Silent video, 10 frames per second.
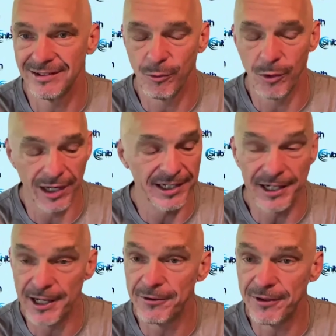willing to
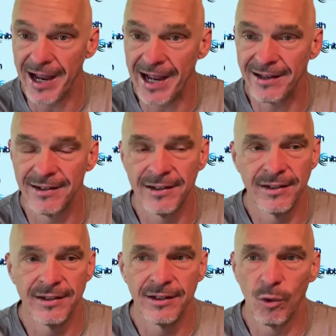do that,
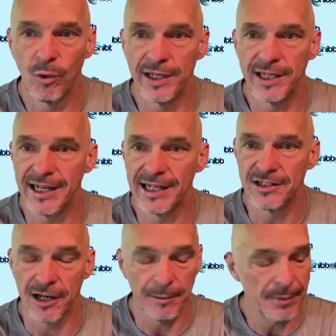we can
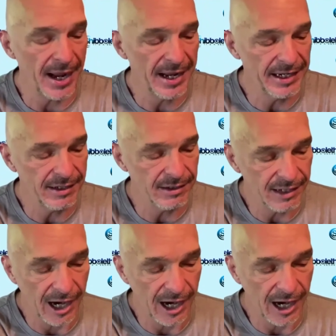easily pay